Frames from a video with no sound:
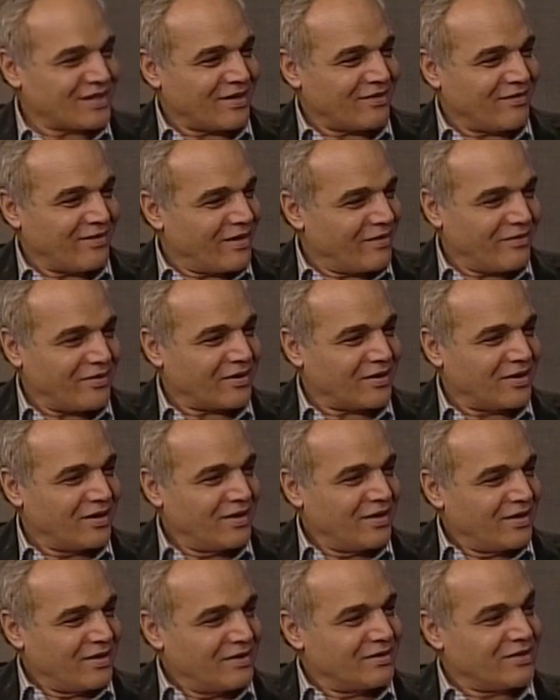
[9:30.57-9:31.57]
I've never
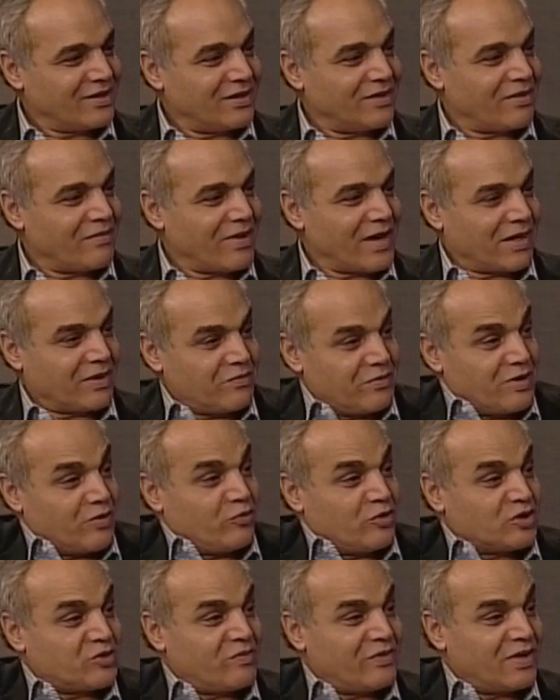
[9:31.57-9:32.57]
seen them at. We,
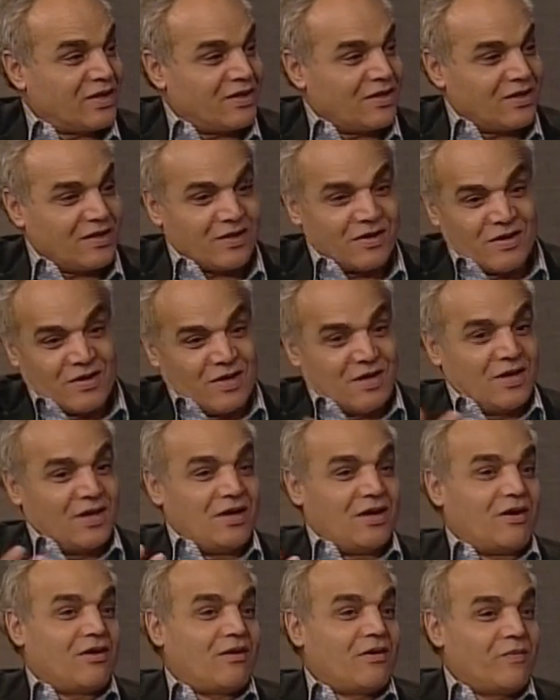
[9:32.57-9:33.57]
have been the,
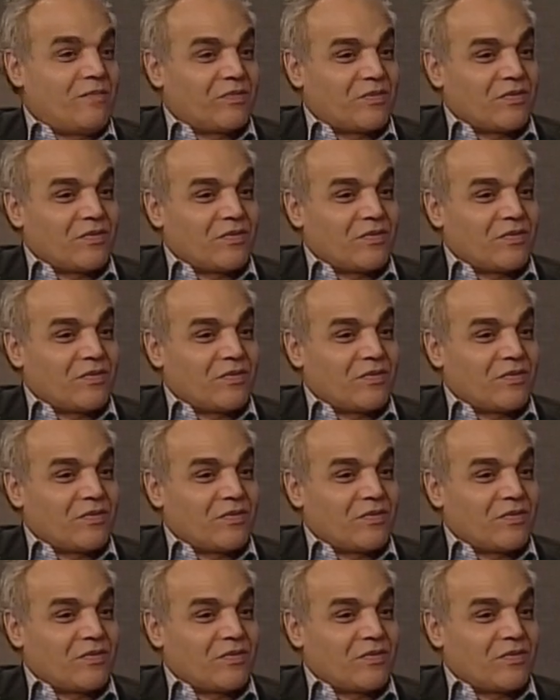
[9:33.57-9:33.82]
you know,